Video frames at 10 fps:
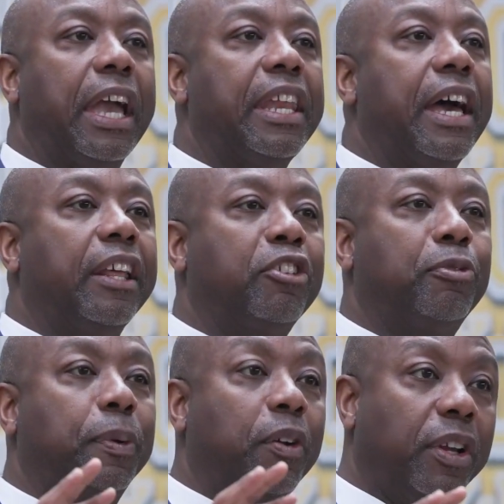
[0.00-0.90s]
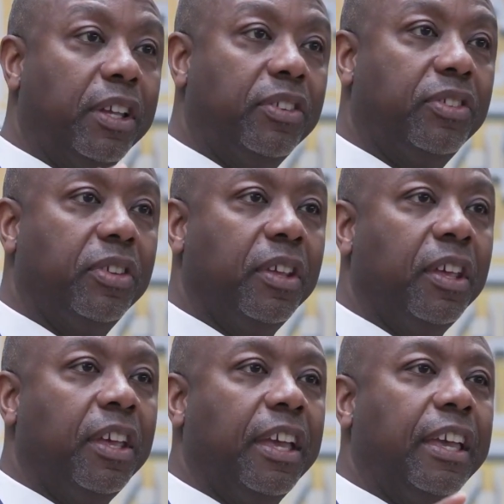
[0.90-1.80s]
cannot experience
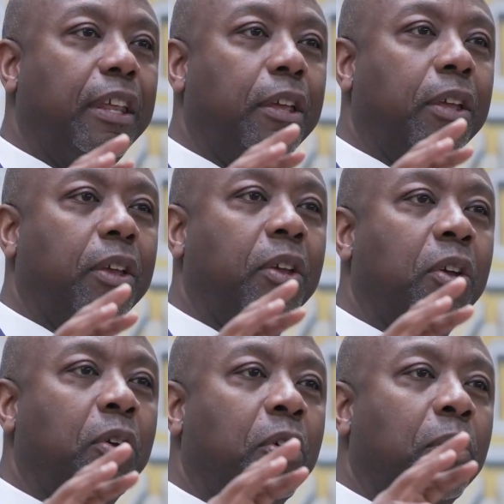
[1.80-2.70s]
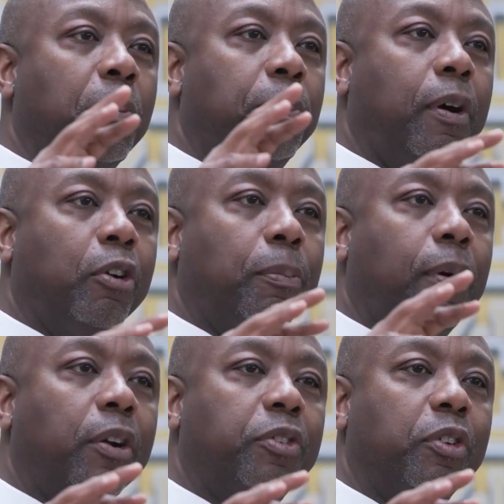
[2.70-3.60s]
any part or
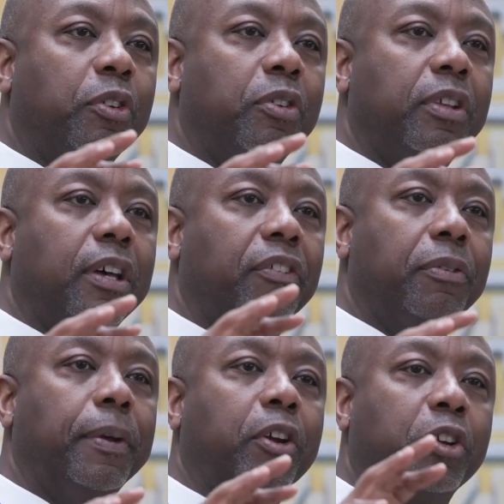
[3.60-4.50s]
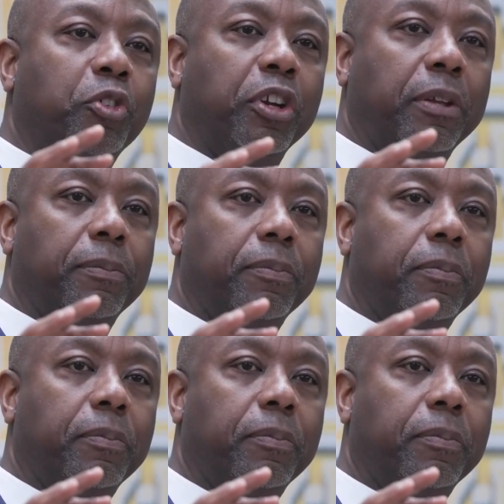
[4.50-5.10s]
parcel of the American dream.